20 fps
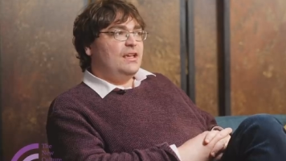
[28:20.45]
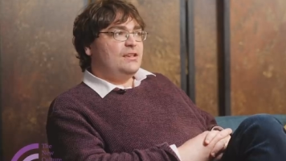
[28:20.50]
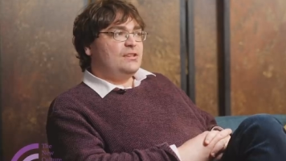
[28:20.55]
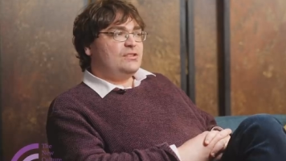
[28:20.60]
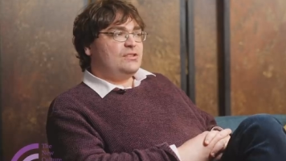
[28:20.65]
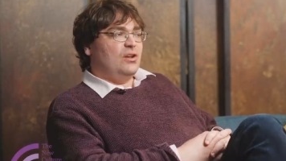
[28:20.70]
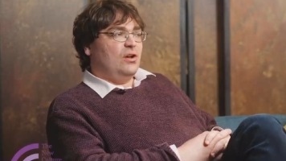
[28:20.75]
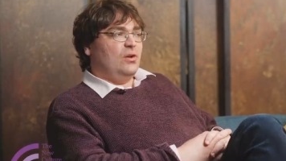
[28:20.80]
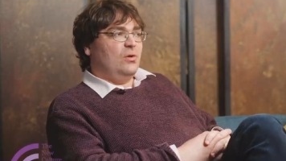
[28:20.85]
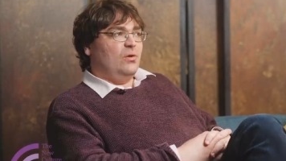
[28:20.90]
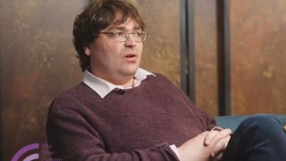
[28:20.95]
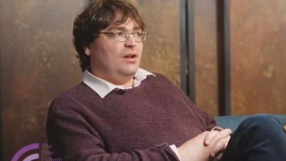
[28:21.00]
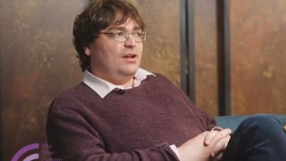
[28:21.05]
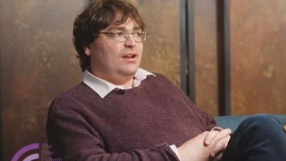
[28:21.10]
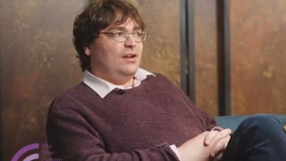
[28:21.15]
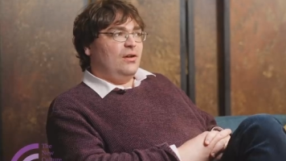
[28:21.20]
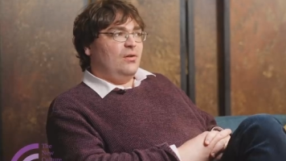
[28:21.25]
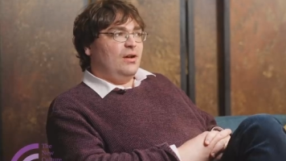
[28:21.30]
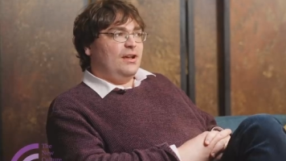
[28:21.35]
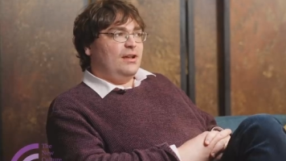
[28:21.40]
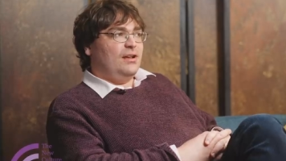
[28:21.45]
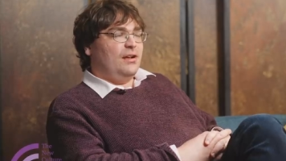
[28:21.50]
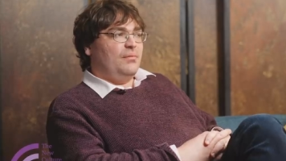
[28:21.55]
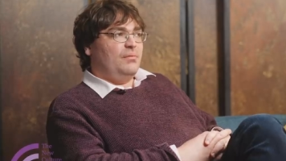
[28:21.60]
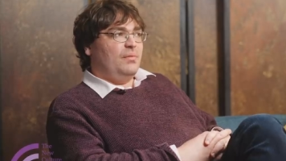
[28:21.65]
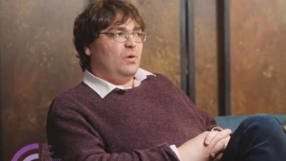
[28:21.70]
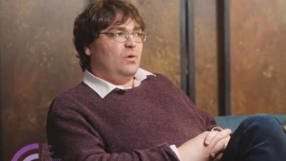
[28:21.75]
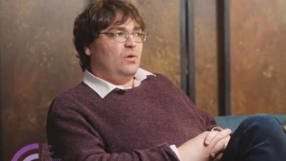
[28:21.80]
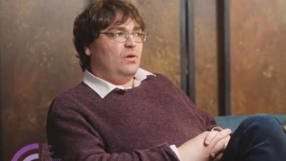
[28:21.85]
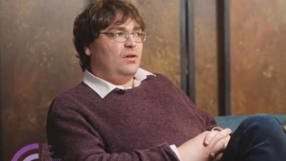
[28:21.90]
So, you know,
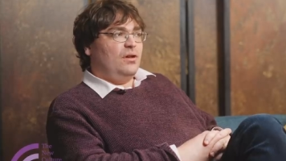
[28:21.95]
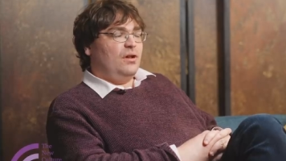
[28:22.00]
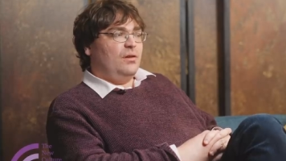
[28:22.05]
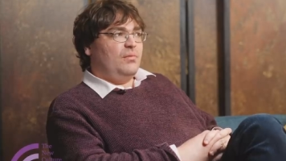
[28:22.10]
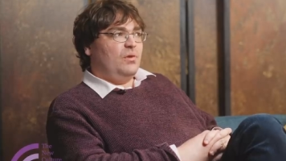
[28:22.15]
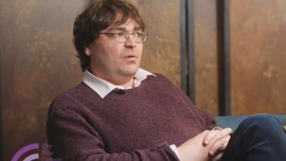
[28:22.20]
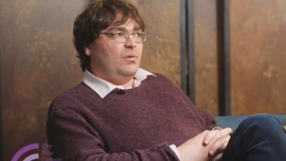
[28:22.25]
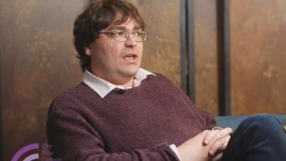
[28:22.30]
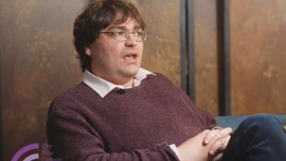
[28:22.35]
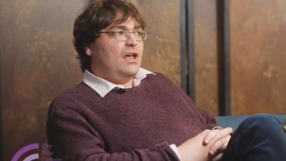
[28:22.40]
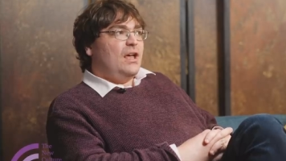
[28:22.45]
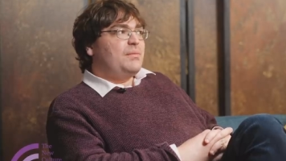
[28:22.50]
I'm not,